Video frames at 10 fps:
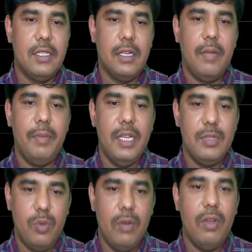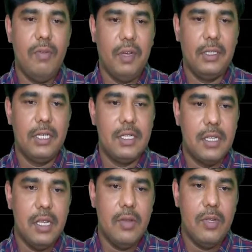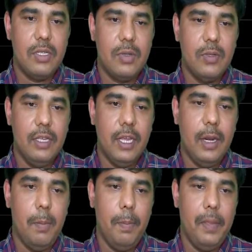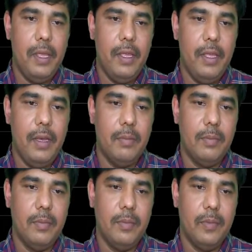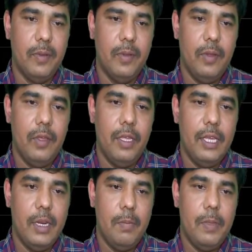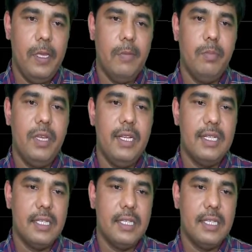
means 1-1 functions equals to npm. npm means